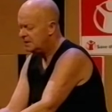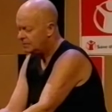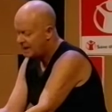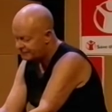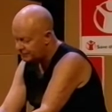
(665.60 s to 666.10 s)

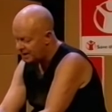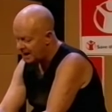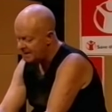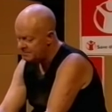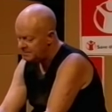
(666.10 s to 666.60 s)
we have
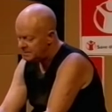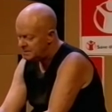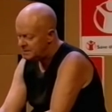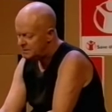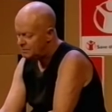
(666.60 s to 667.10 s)
crime,
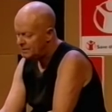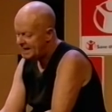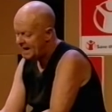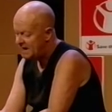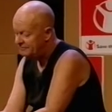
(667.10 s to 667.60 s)
we
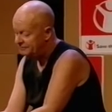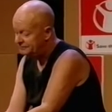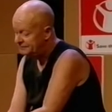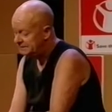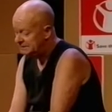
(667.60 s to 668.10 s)

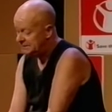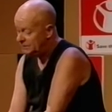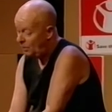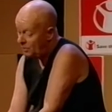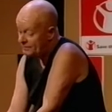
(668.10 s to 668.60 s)
have
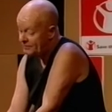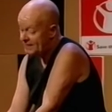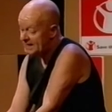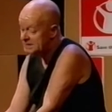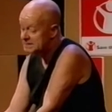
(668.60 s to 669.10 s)
all the
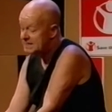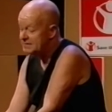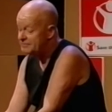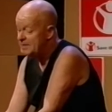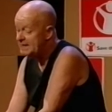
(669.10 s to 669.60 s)
things that
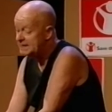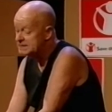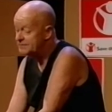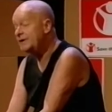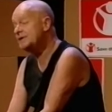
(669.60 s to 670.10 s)
have made
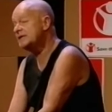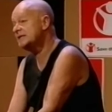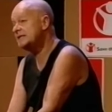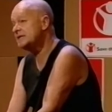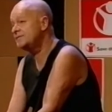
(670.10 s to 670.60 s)
us a very
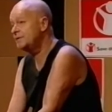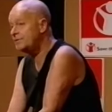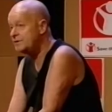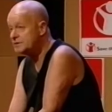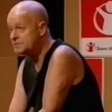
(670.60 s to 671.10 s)
successful
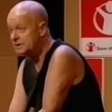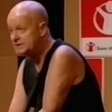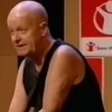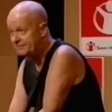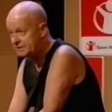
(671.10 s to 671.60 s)
third
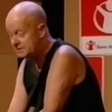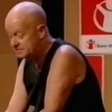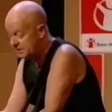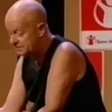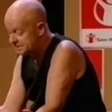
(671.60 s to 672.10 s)
world African
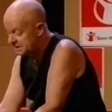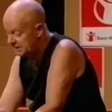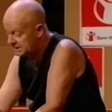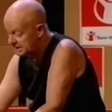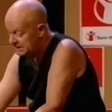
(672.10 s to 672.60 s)
democracy.